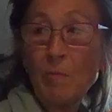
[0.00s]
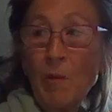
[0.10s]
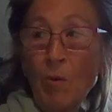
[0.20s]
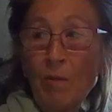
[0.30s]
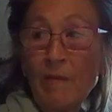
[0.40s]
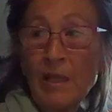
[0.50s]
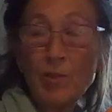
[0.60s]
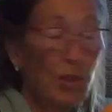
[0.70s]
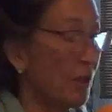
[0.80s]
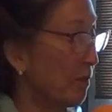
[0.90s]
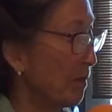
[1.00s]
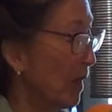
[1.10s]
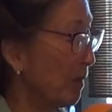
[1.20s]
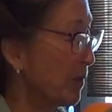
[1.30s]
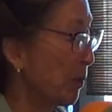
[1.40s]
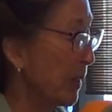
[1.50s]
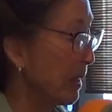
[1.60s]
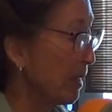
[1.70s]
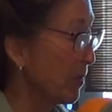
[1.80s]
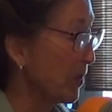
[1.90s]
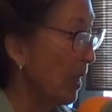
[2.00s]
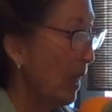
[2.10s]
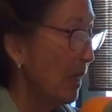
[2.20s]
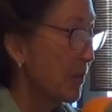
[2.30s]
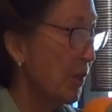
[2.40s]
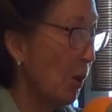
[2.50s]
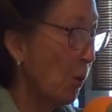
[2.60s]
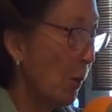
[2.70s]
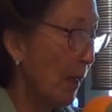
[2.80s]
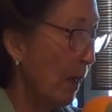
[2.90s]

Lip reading: motivation of doing this. So